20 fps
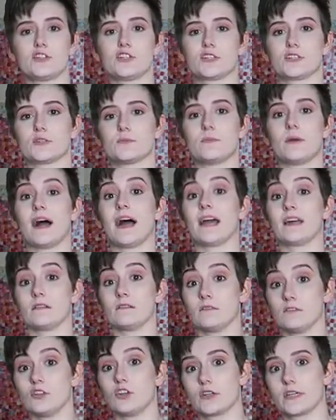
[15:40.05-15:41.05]
just by
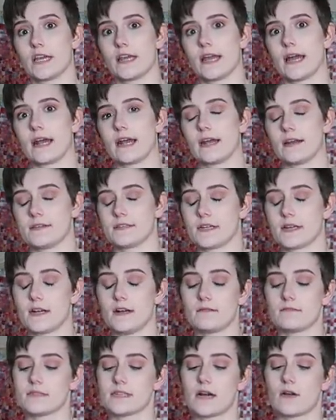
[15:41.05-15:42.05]
looking at it as it
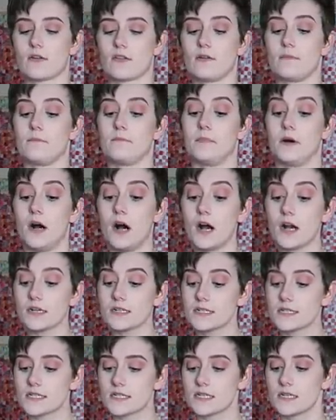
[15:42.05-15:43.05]
comes out of the
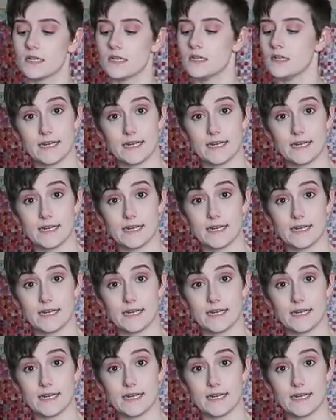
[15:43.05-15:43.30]
box.